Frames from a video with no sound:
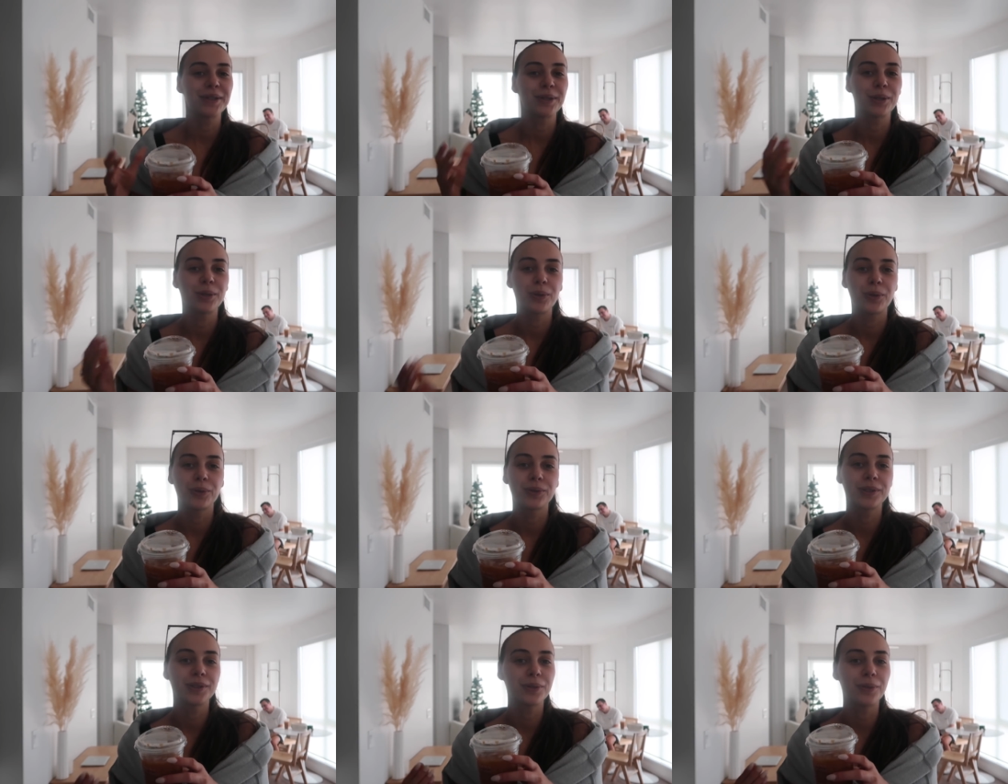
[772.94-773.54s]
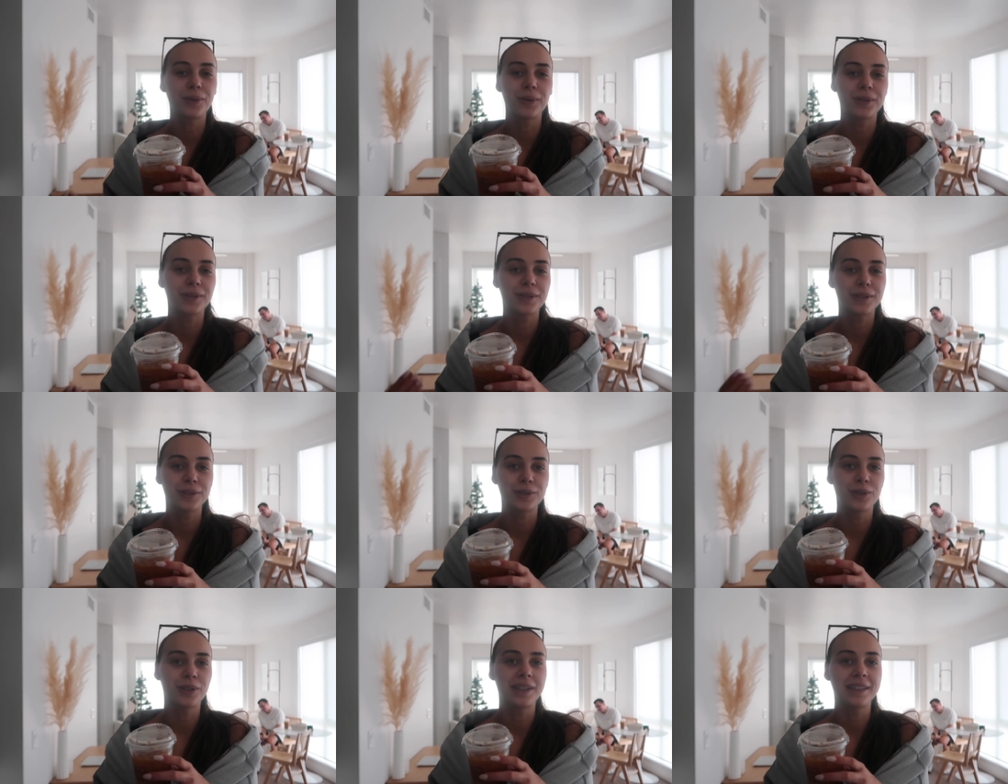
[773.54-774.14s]
you can only order
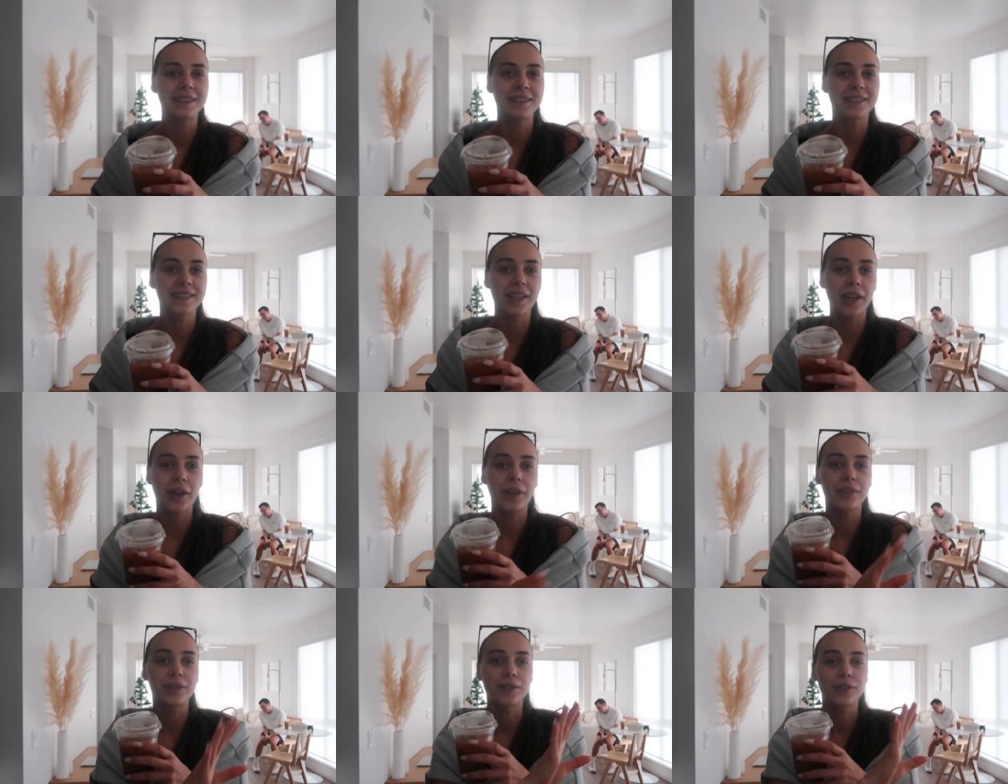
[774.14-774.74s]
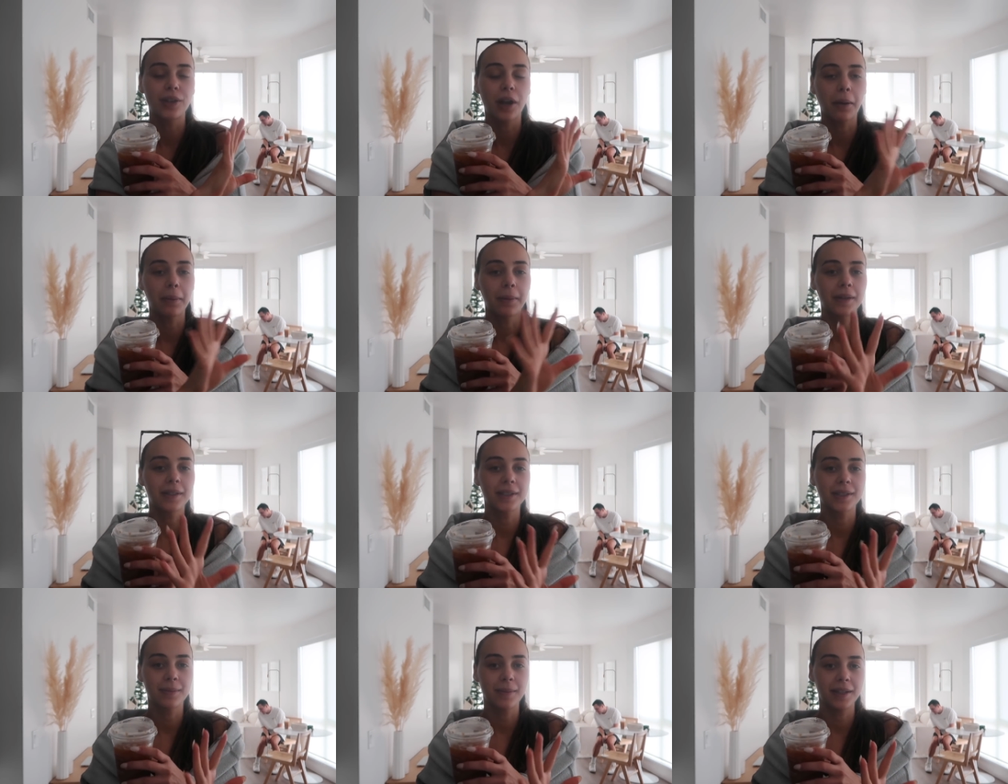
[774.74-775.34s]
the drinks on the
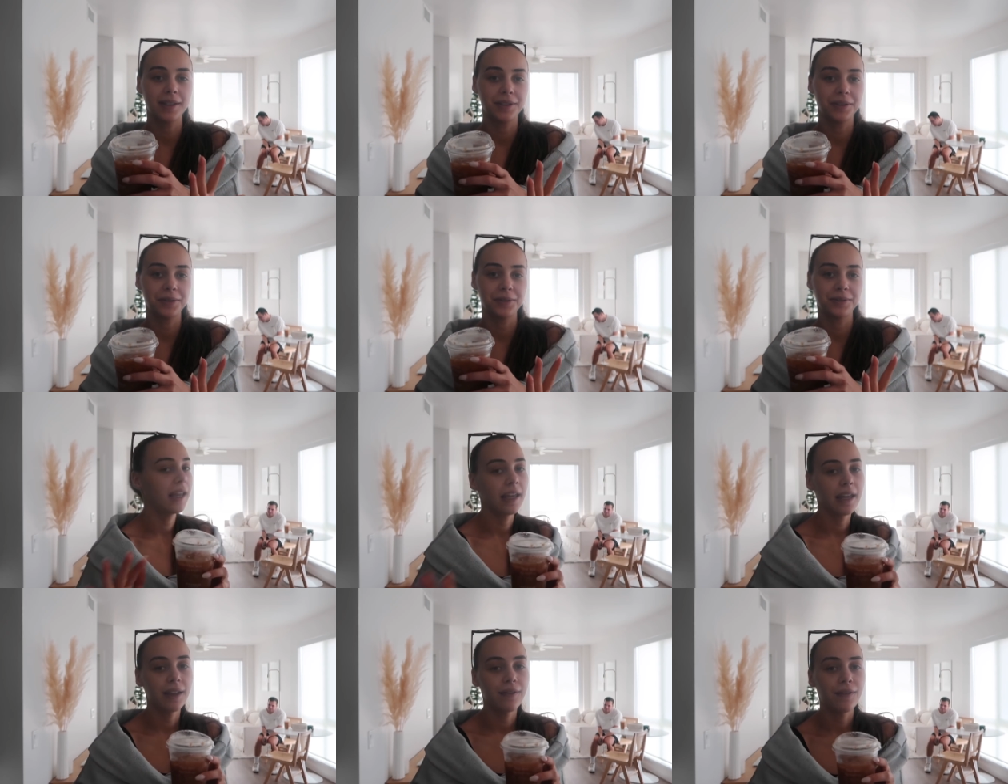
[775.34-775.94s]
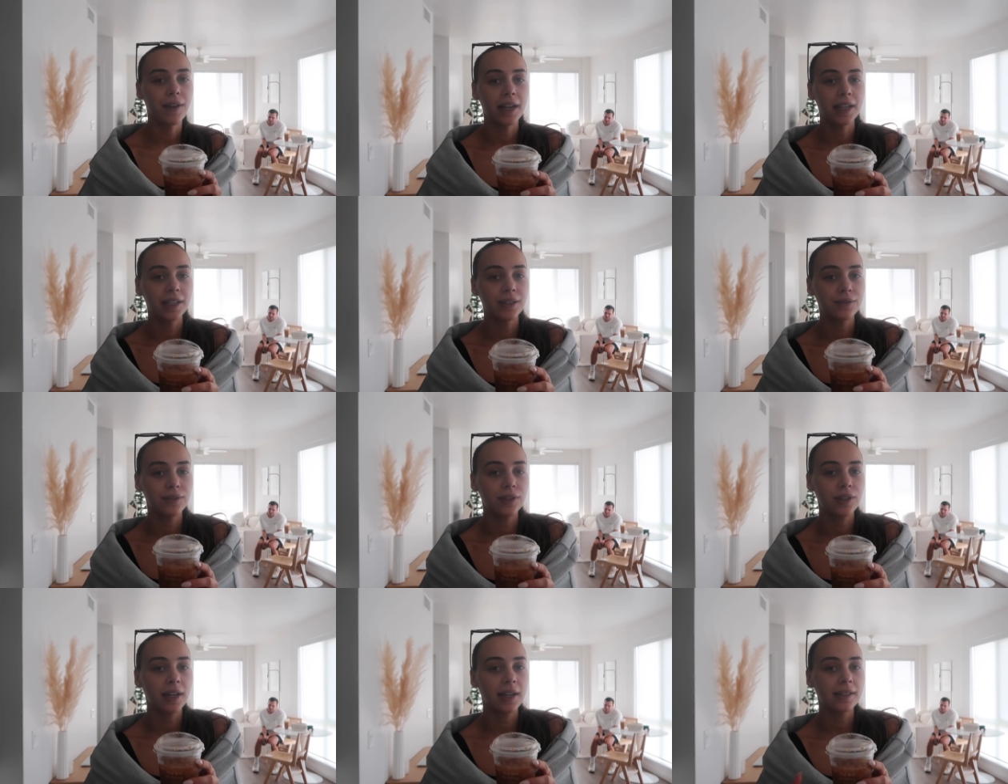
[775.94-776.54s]
Starbucks menu. If any
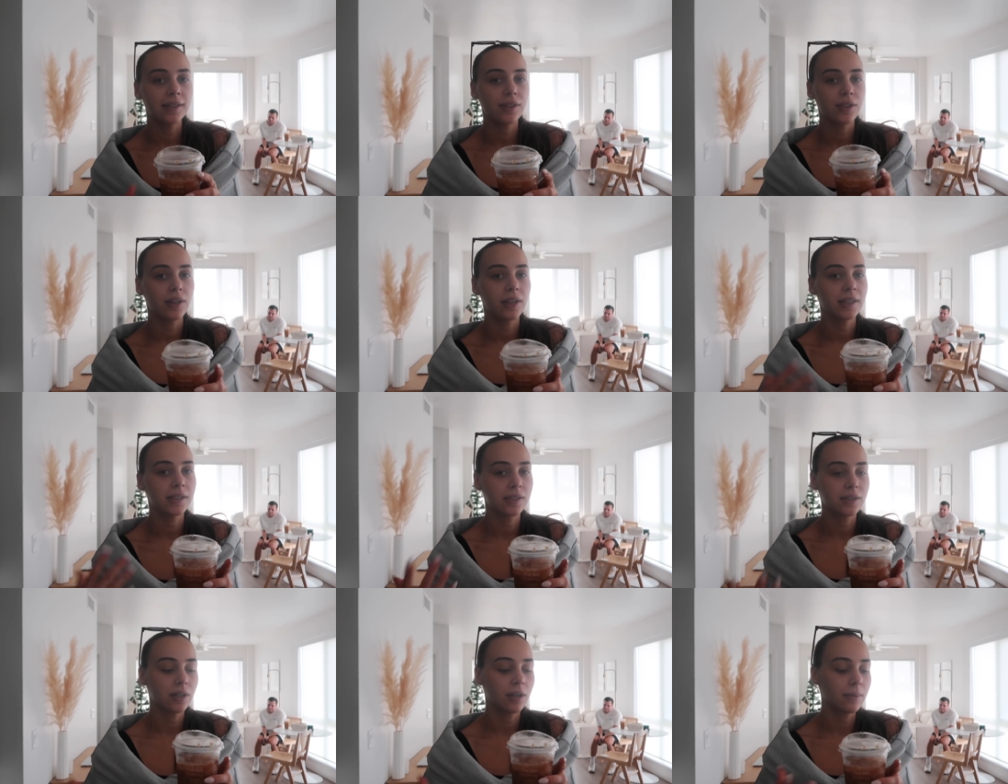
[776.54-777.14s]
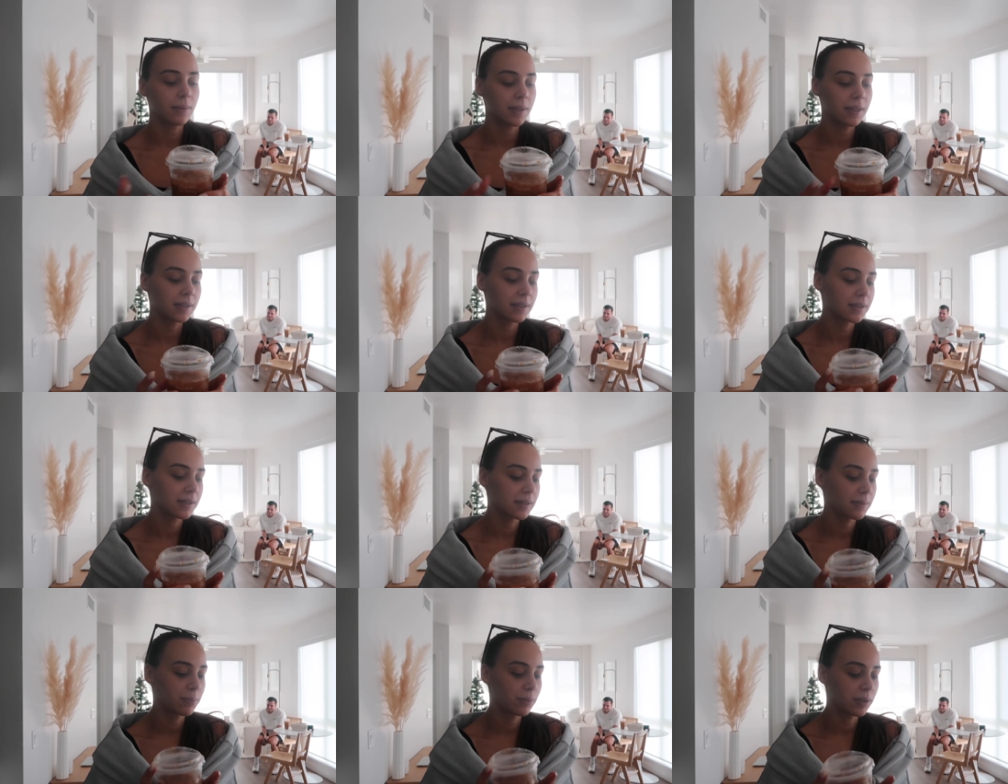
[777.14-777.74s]
of you guys are like
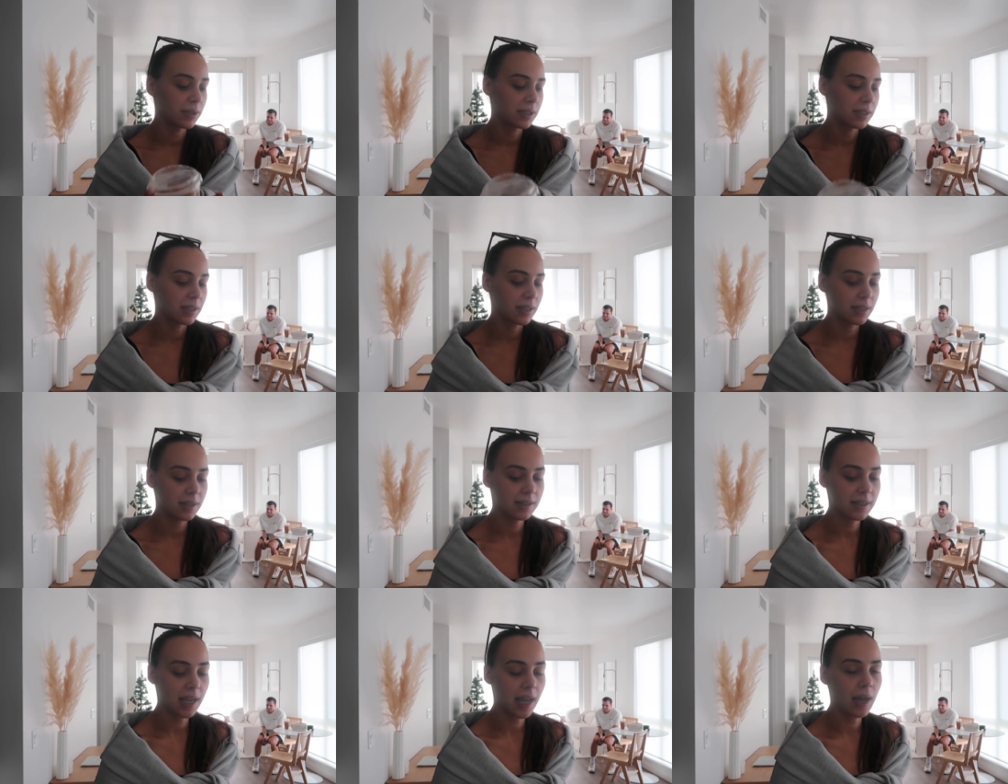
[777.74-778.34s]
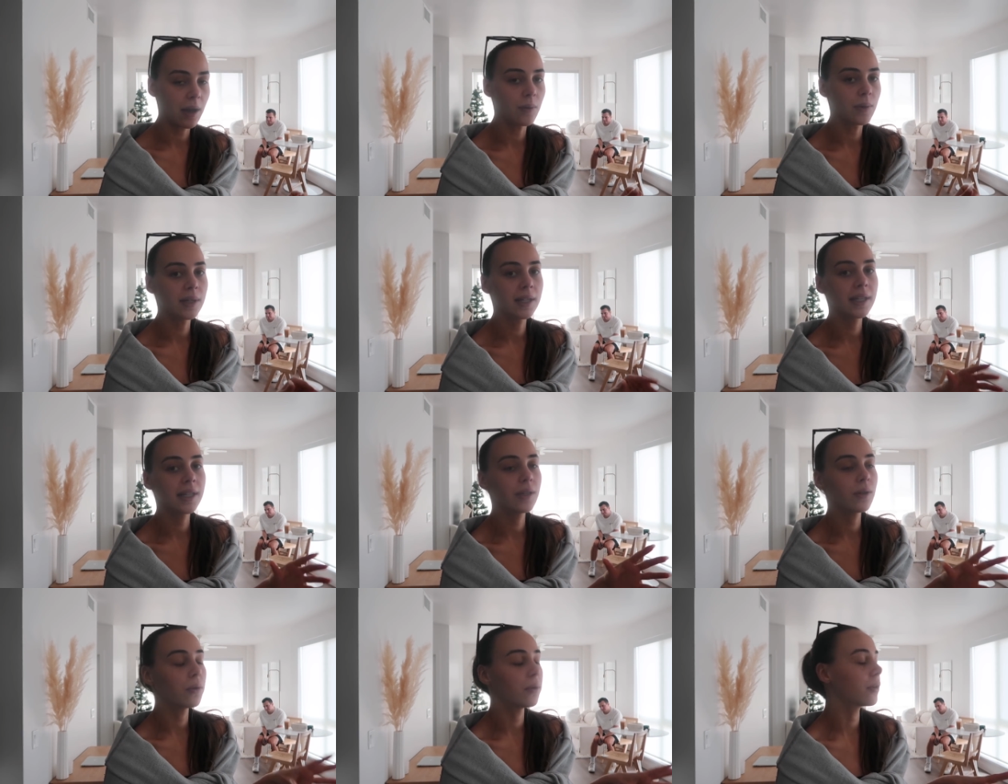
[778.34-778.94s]
Starbucks baristas, how would
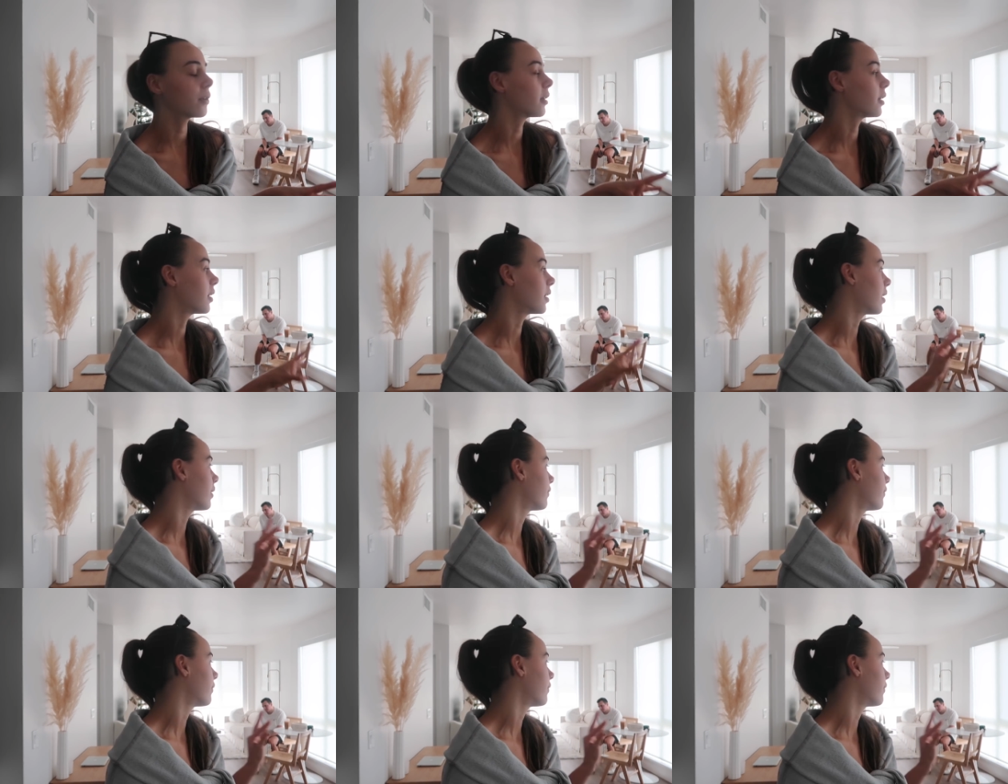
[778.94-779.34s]
he order